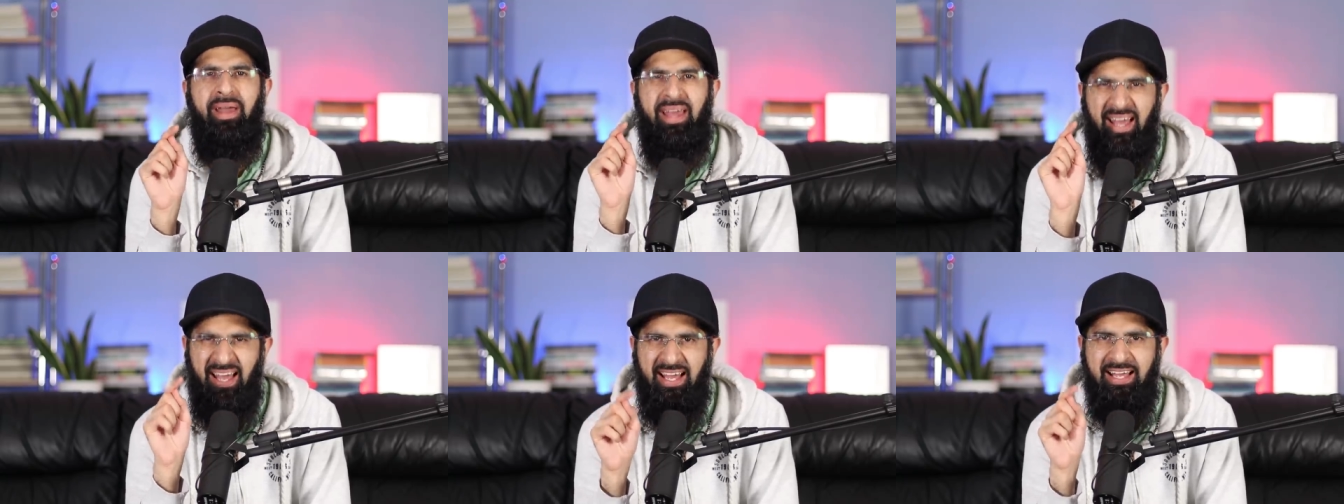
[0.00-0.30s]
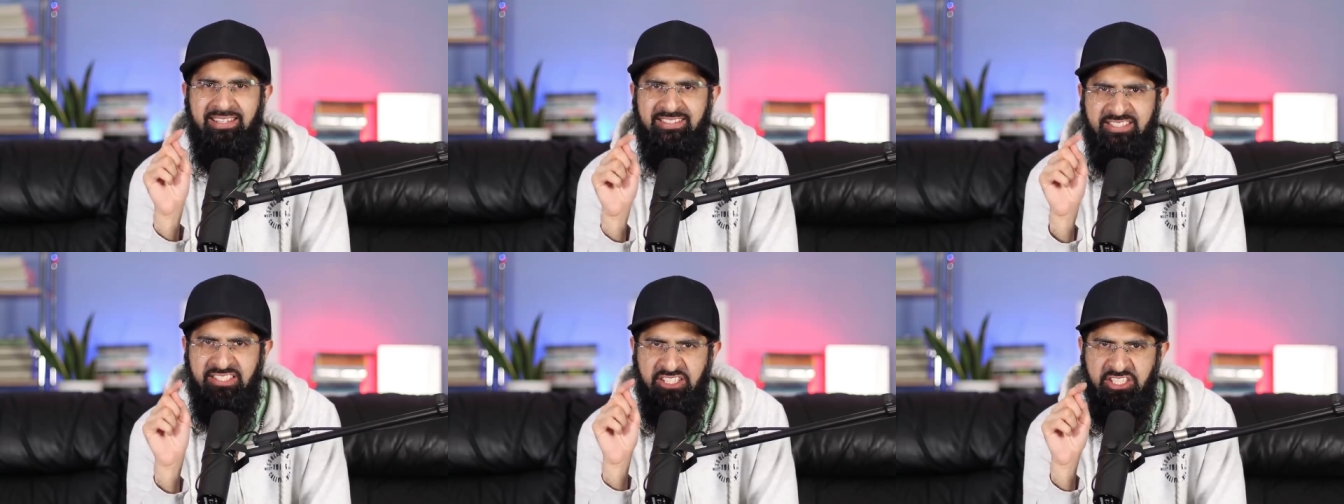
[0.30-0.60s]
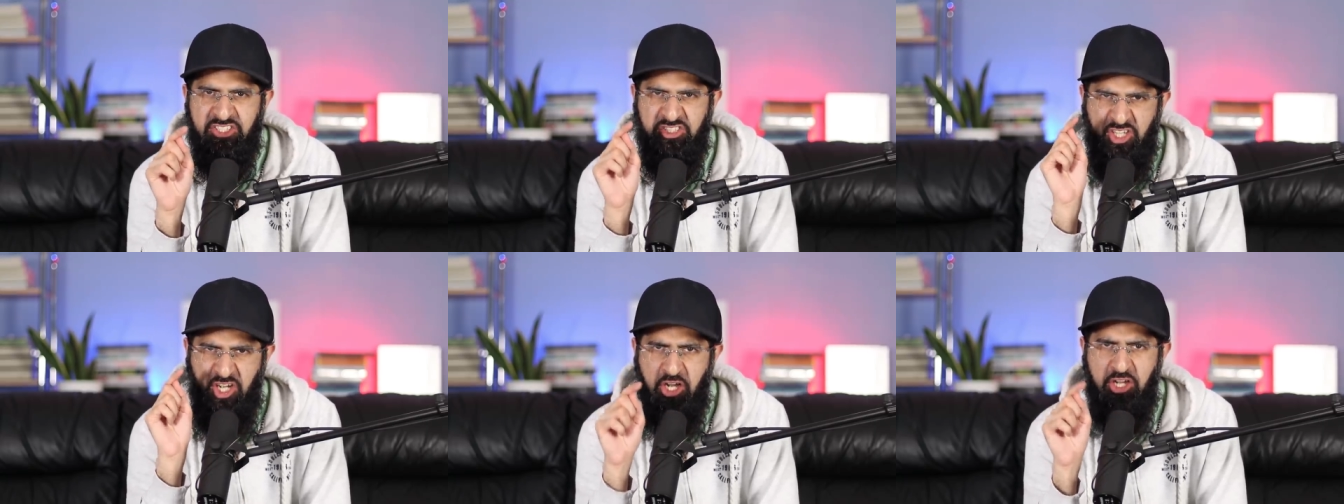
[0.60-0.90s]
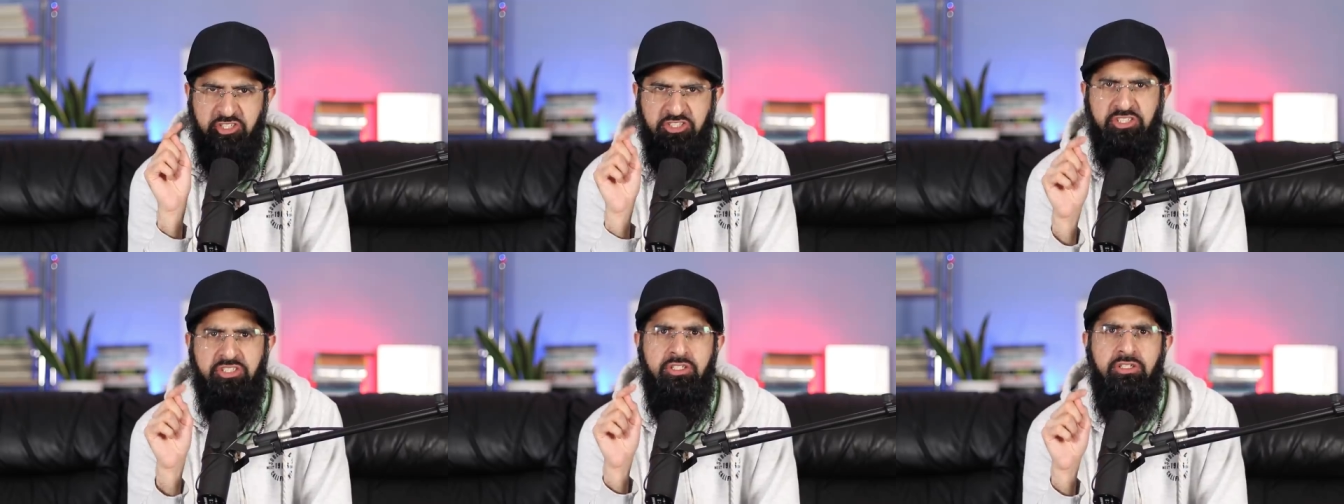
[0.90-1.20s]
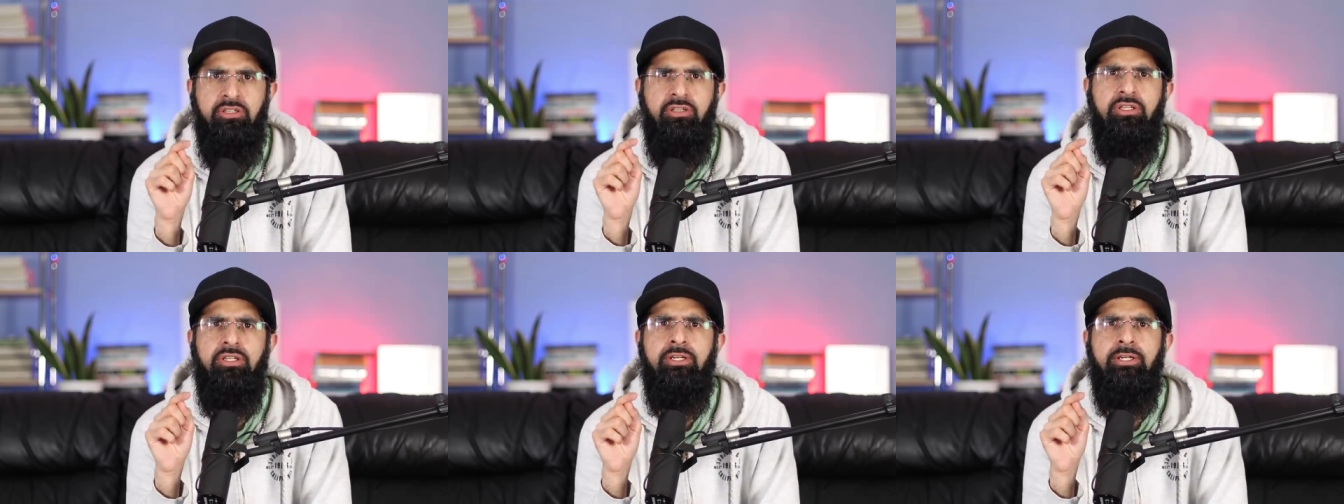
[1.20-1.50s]
it has in its
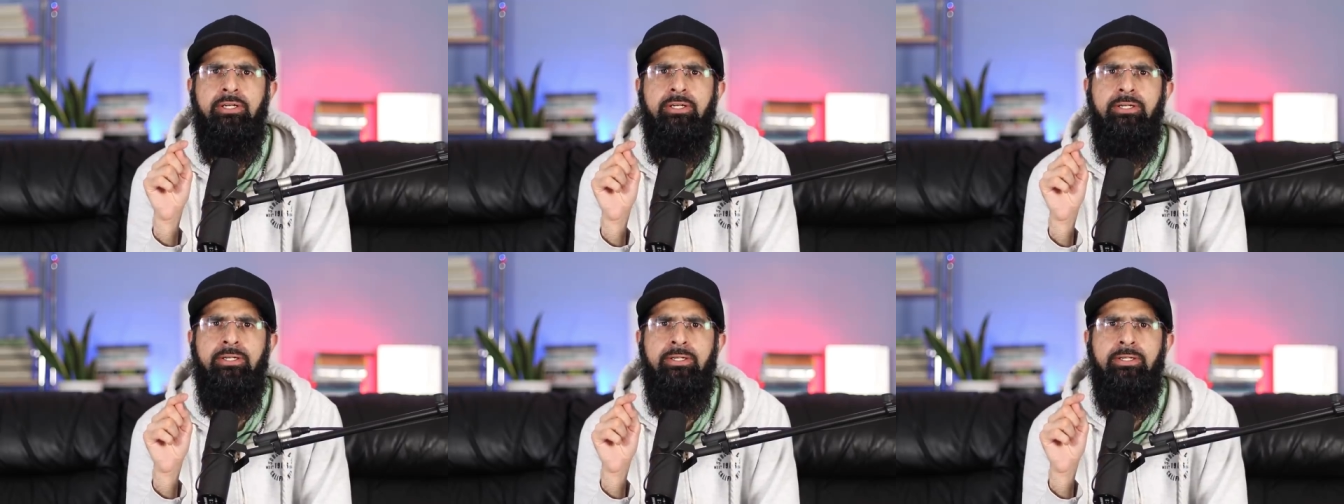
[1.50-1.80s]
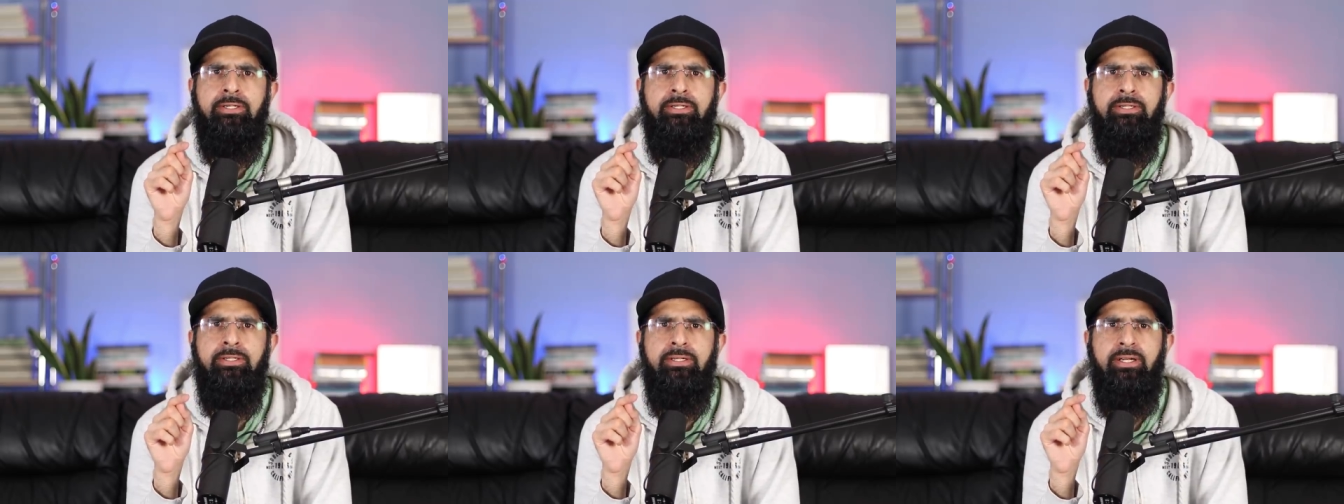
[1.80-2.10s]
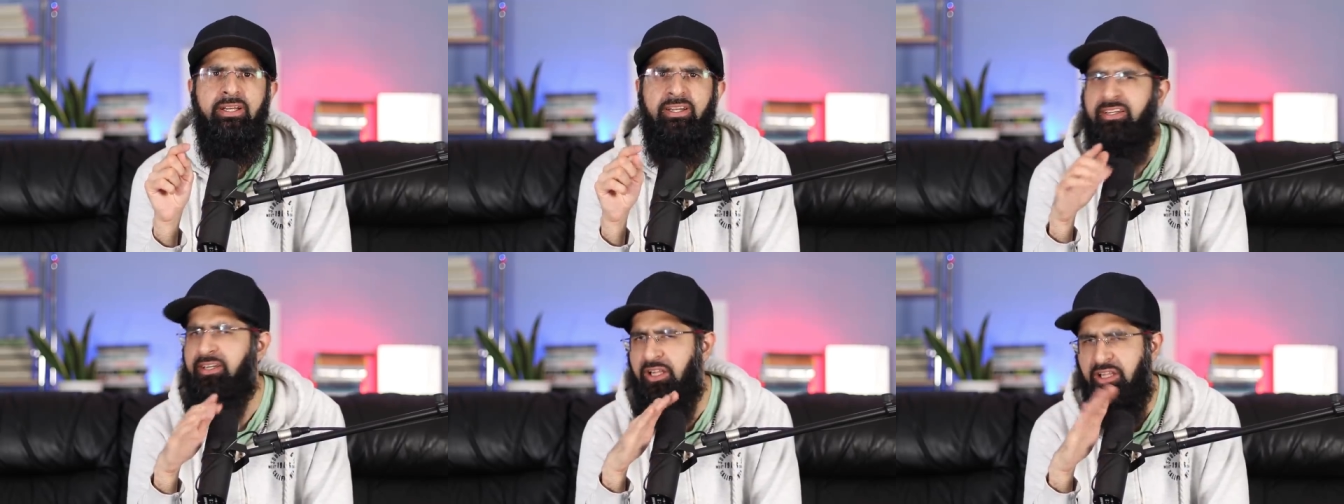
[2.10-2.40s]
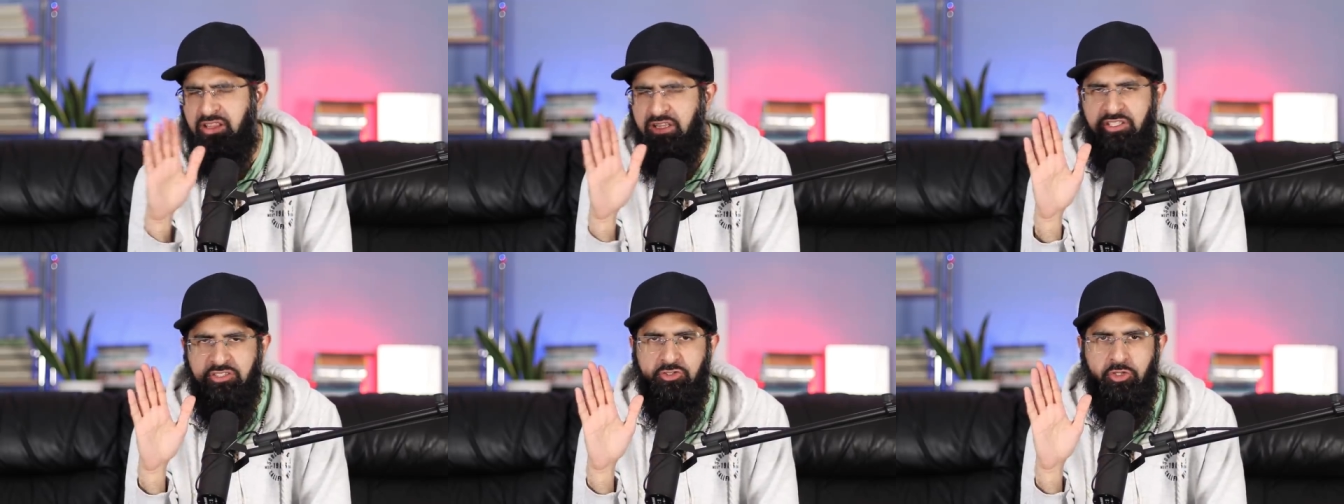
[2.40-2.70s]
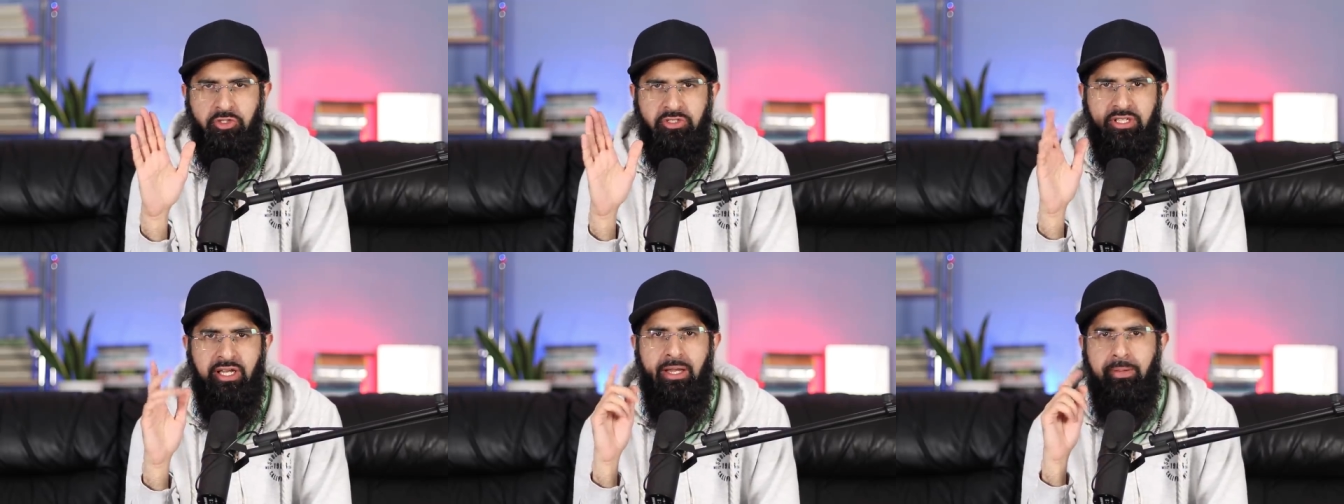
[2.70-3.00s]
arsenal and nothing's
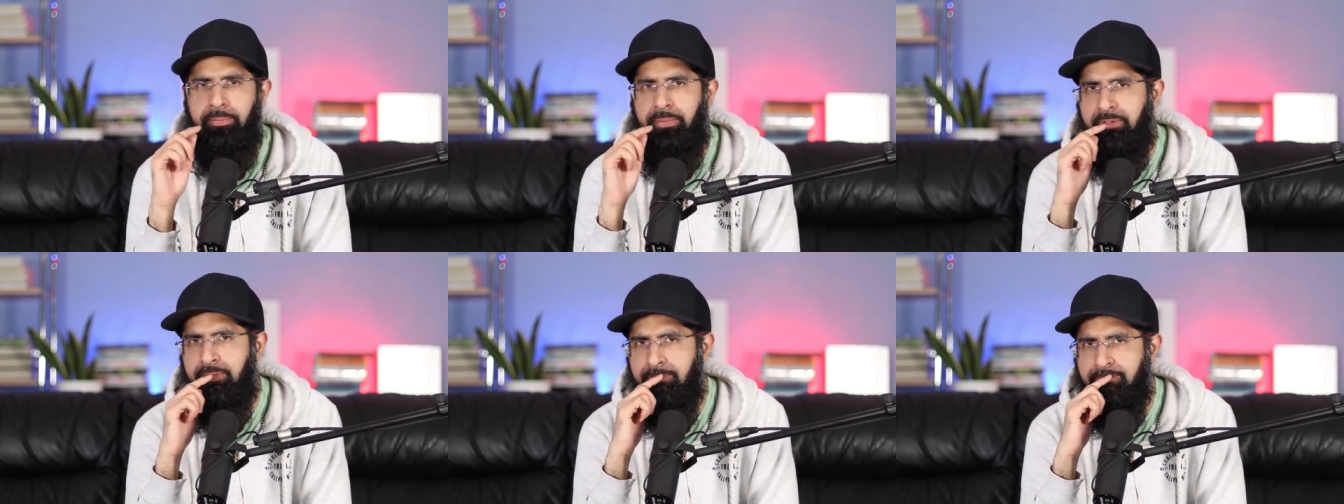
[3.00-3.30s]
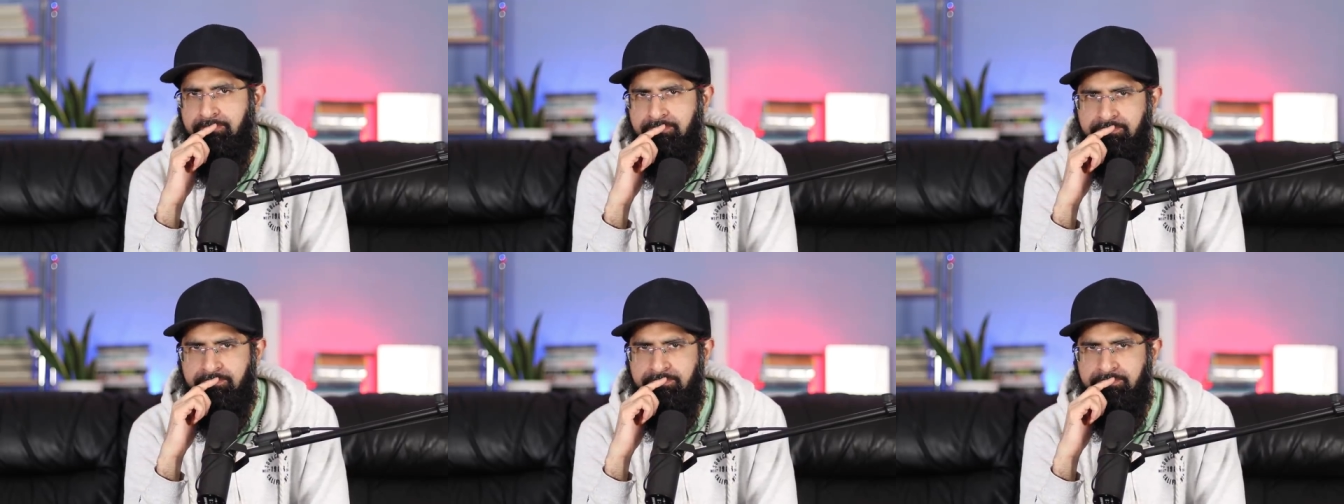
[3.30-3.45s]
going to happen.